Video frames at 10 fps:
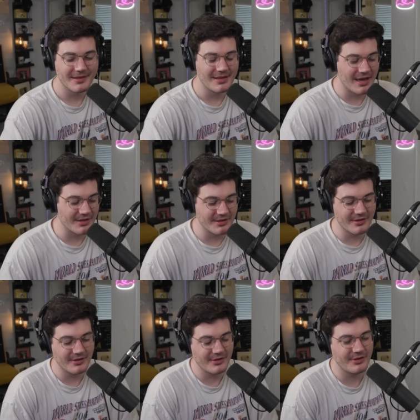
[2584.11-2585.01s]
yeah,
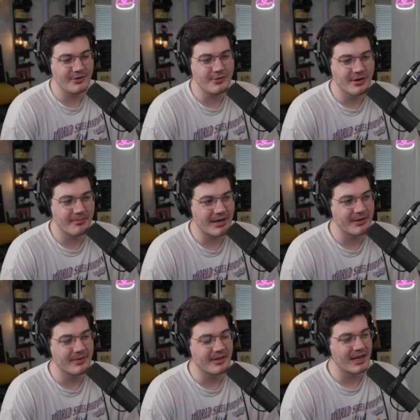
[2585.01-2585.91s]
you combined
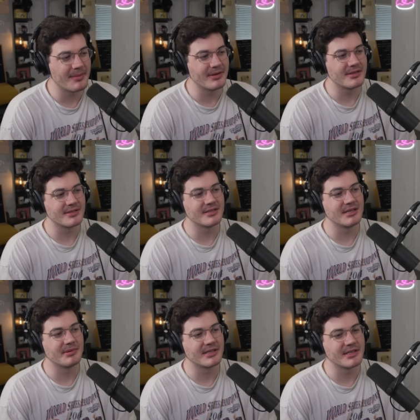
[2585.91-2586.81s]
with camping doesn't seem
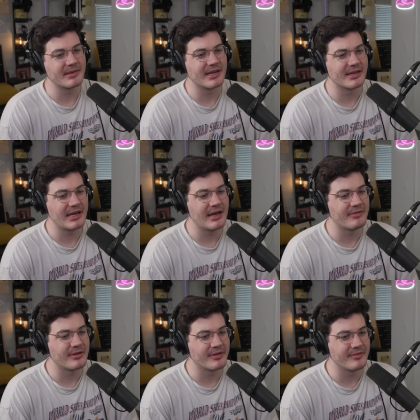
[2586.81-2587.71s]
like something I could
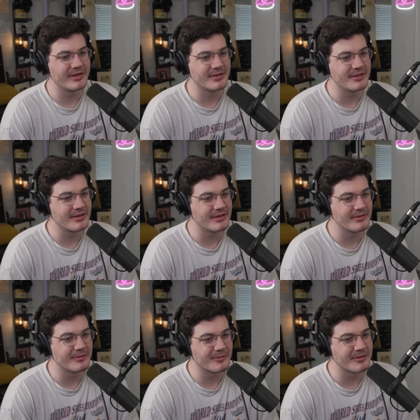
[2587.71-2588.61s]
ever have convinced you to do
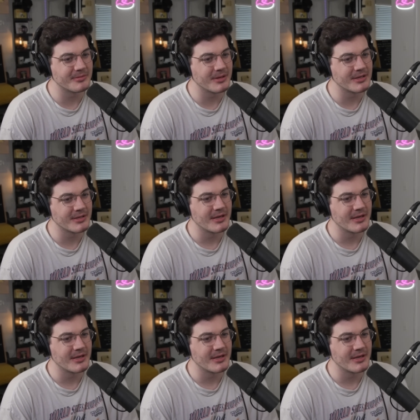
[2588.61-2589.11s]
in the first place.